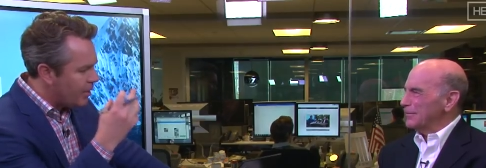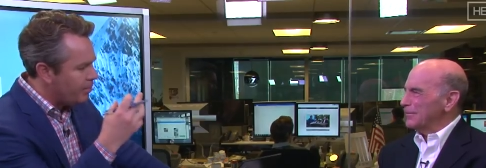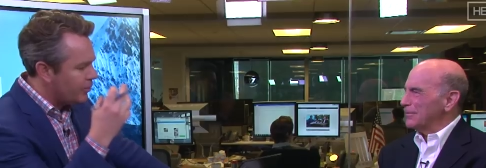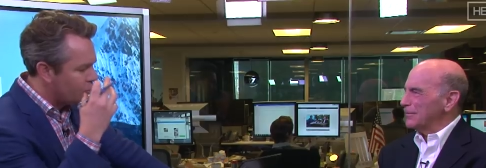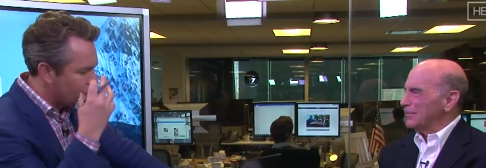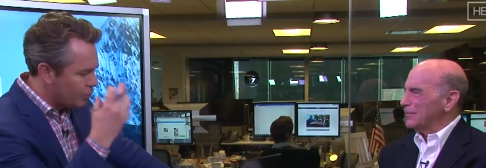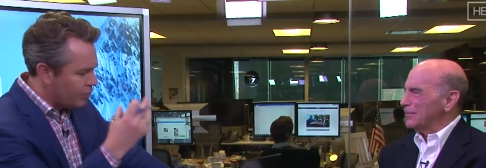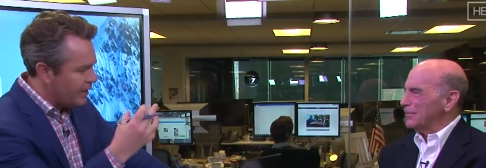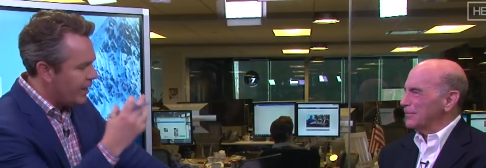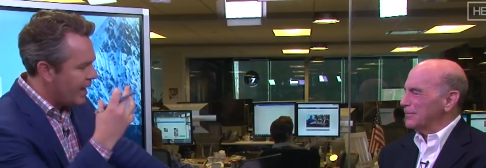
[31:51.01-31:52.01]
Speaker 1: people
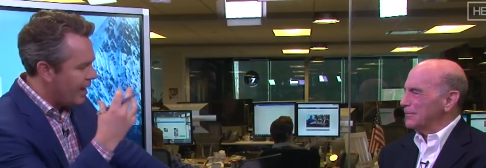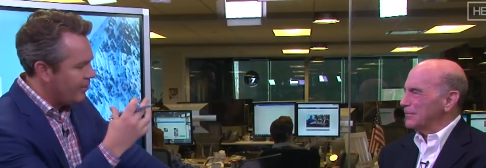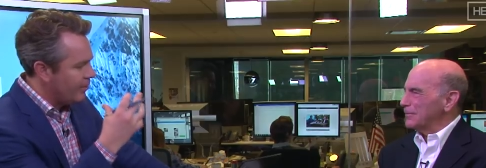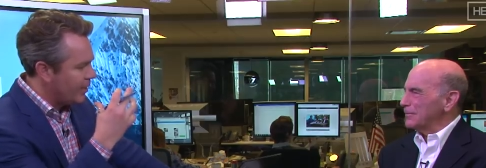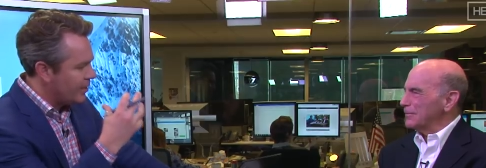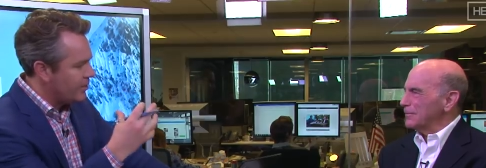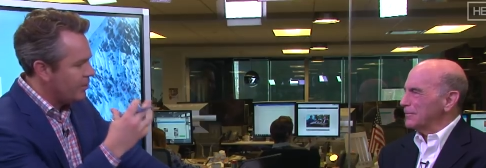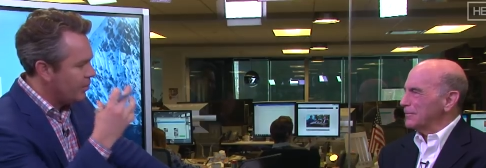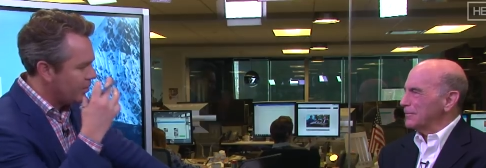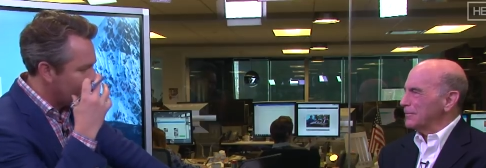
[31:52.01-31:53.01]
truly have
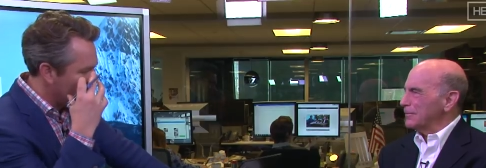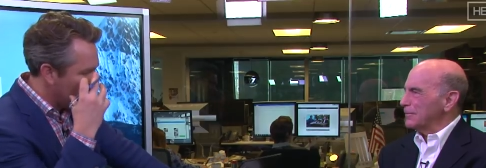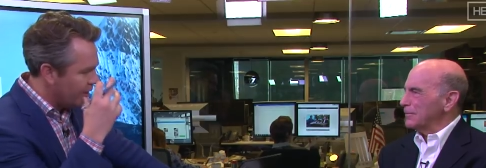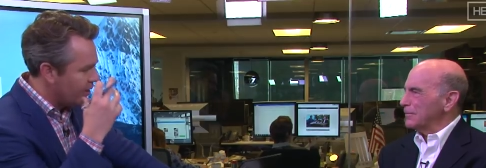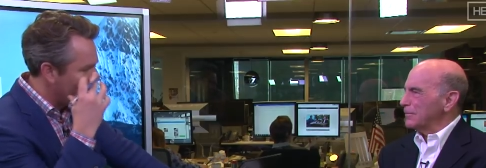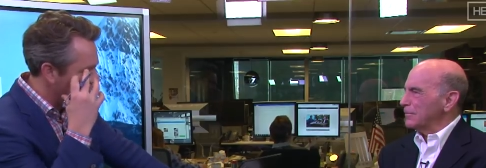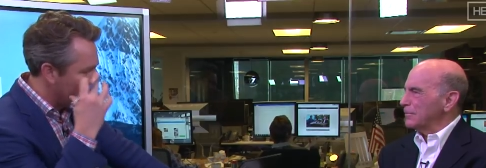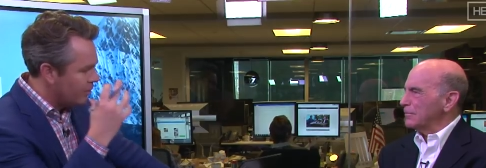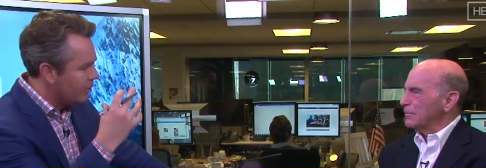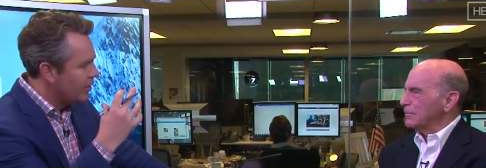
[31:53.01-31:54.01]
invested with their political
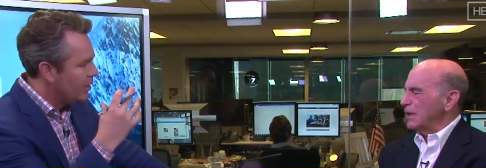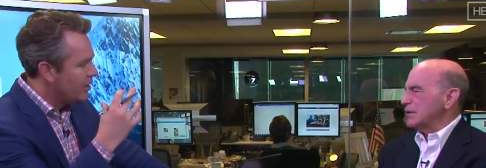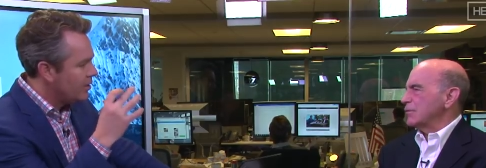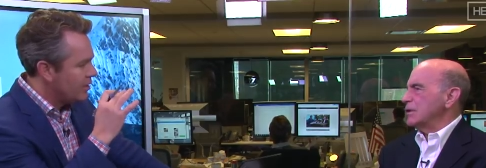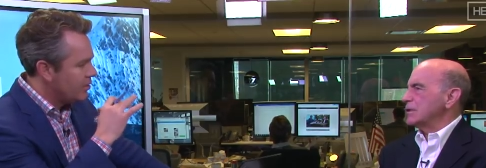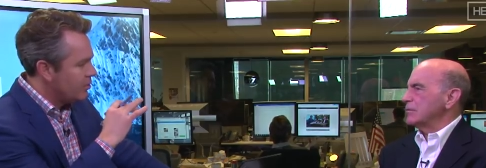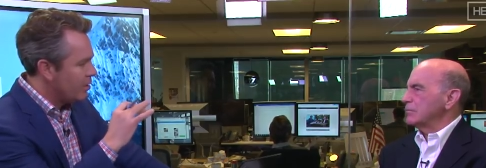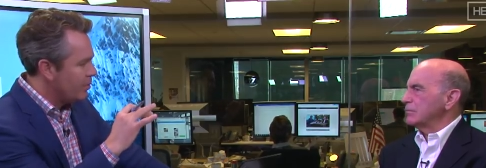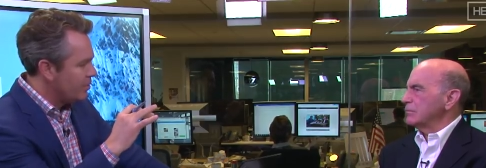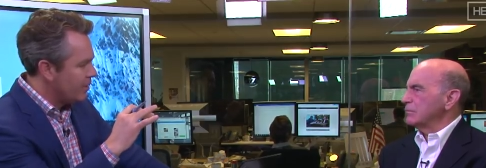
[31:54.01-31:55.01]
view since
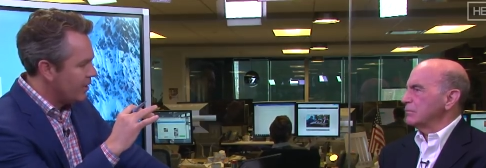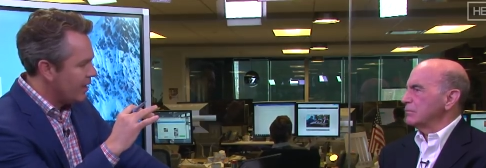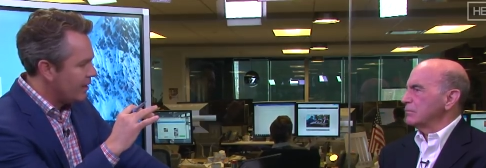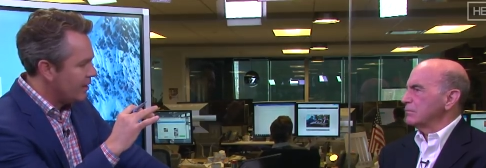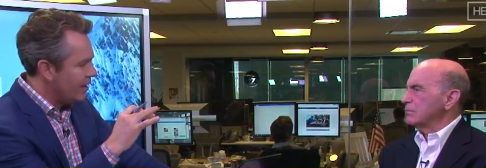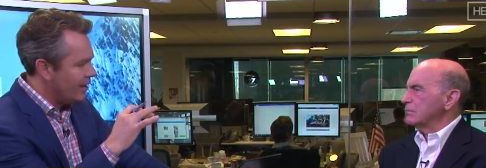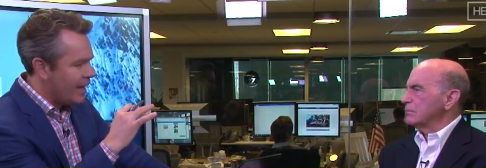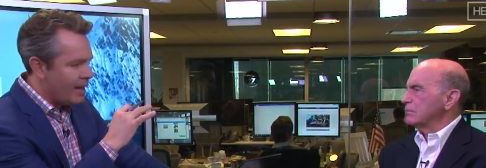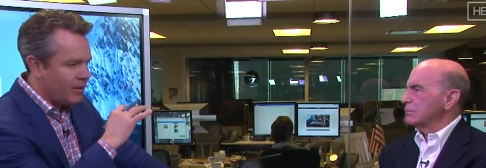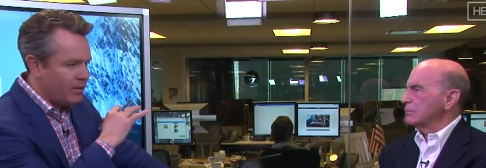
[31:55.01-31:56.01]
Trump has been elected,
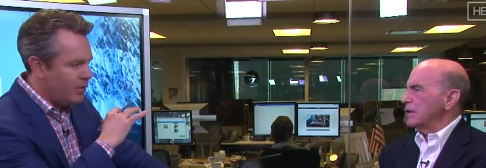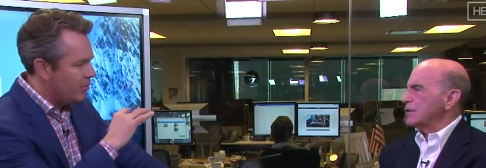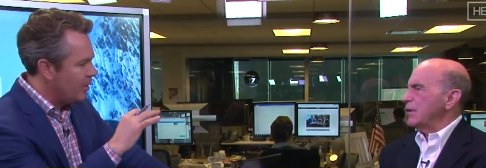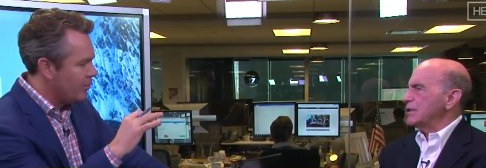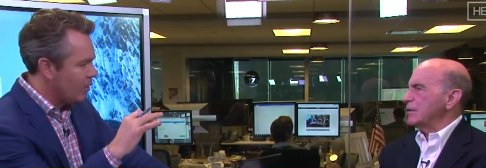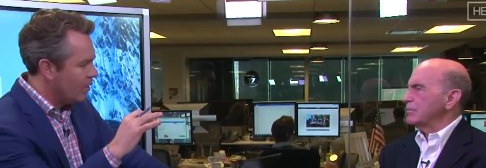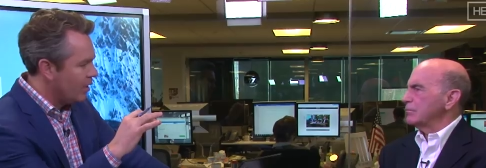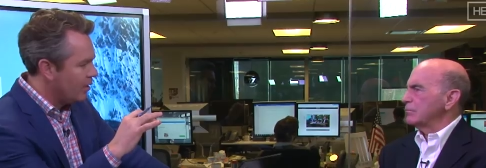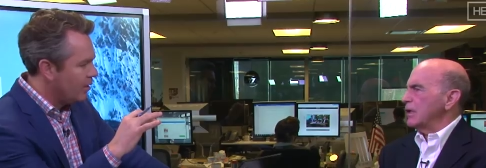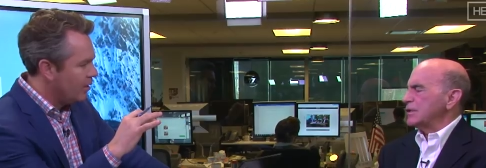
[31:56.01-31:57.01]
and that couldn't that's have crazy. been more
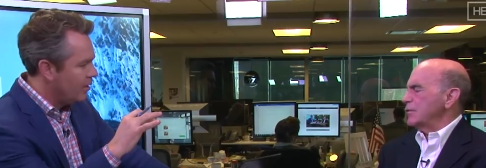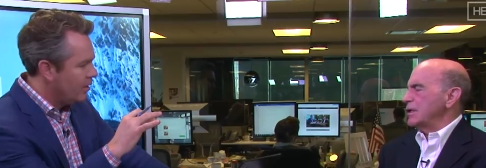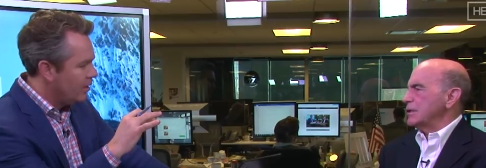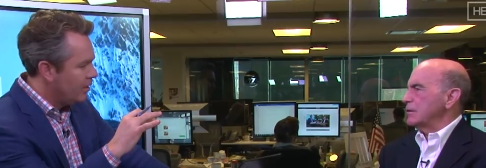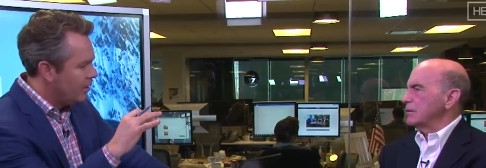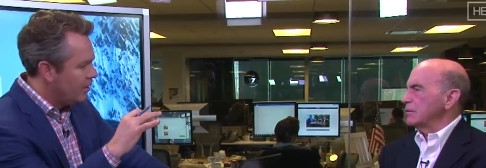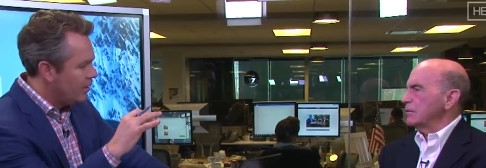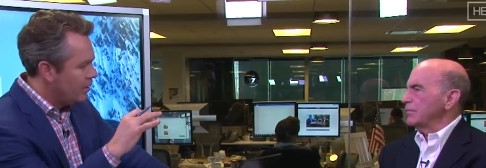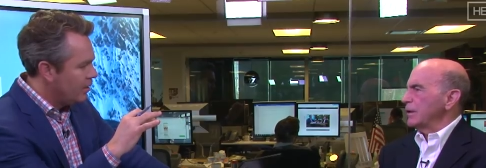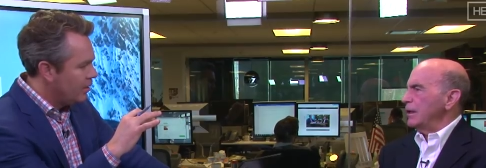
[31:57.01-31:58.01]
wrong.
Speaker 2: That's crazy.
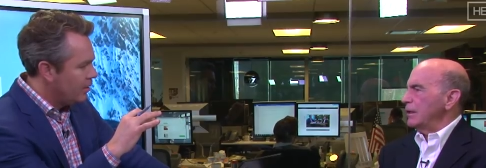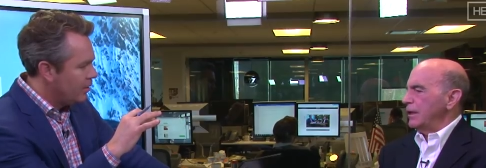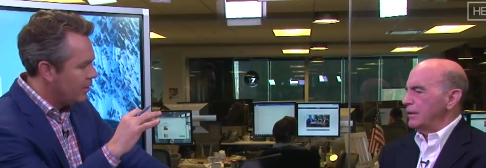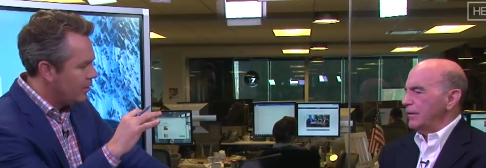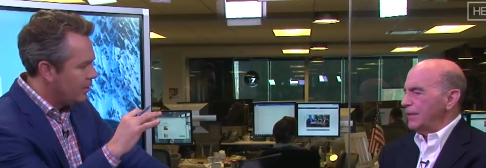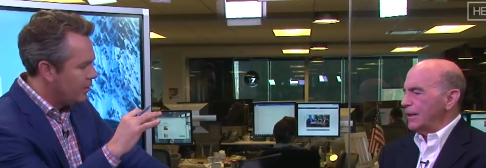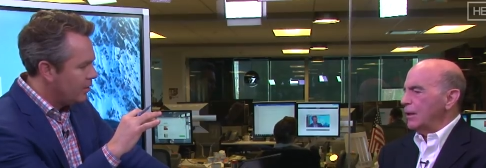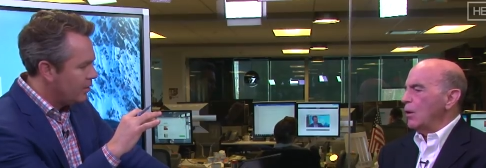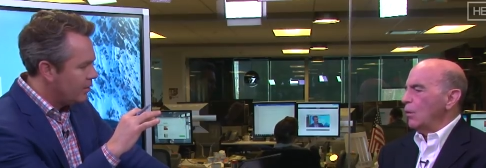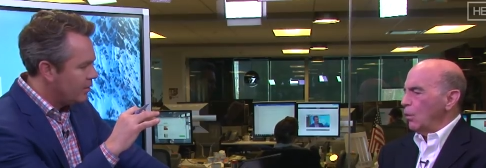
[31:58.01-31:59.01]
Yeah, I, I,
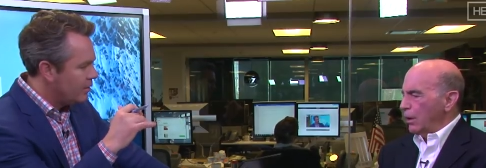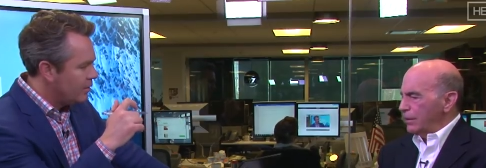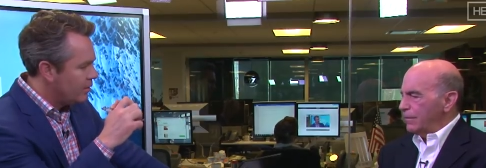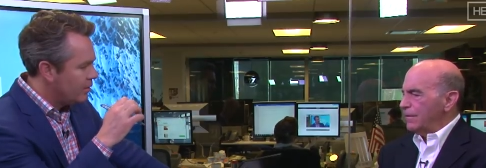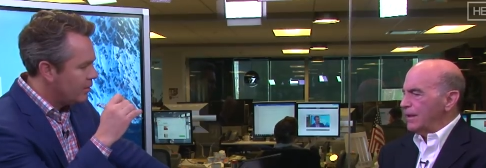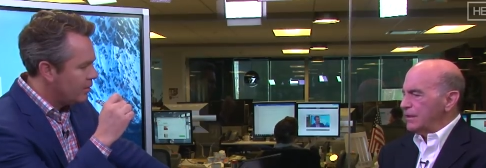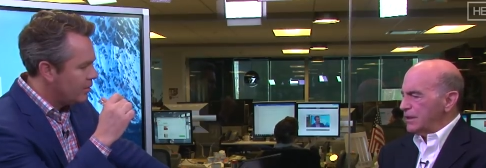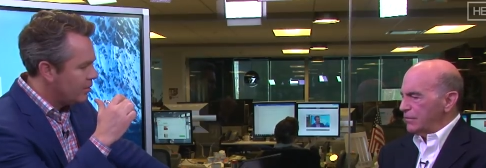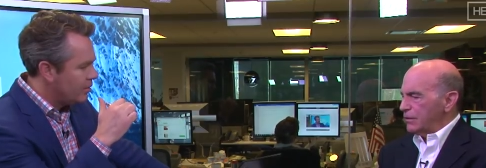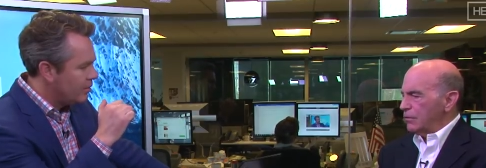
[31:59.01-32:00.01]
think one of the
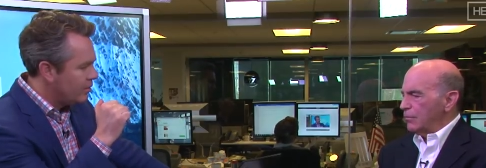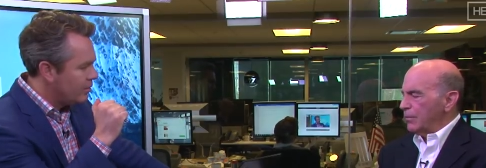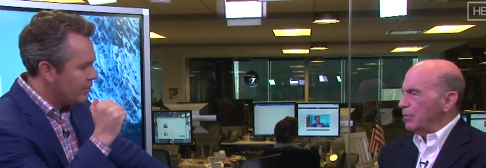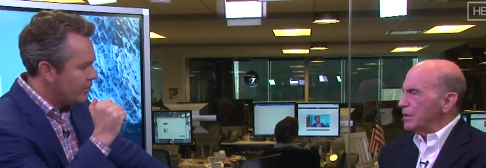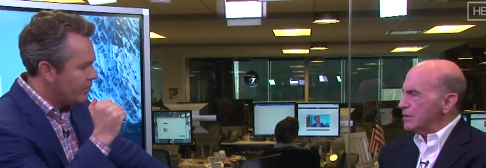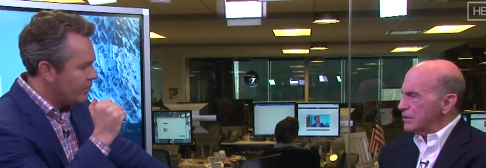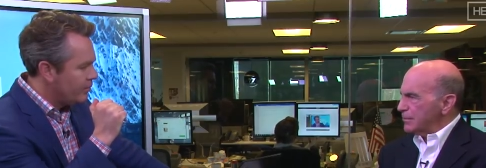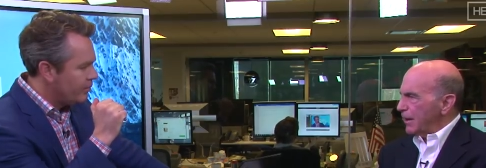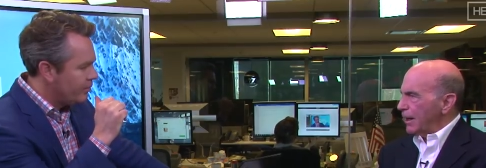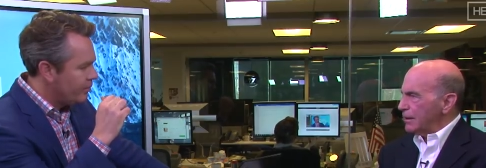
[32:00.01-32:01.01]
things you have to do, remember Mr.
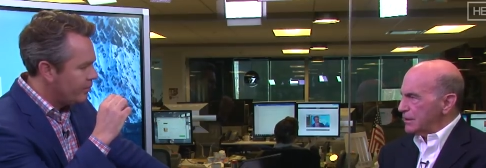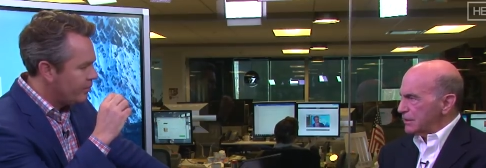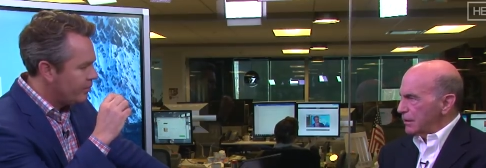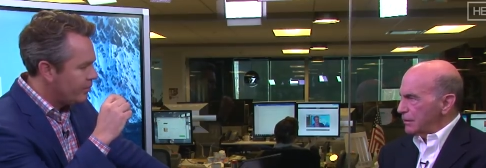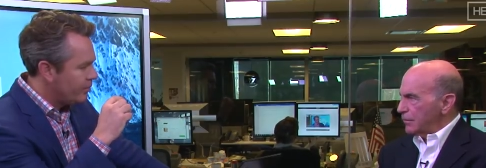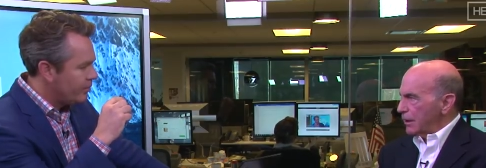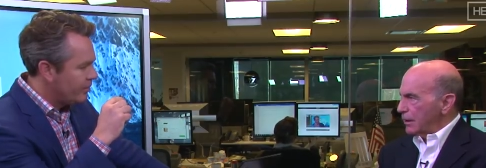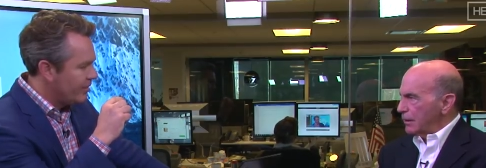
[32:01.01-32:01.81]
Spock in Star Trek?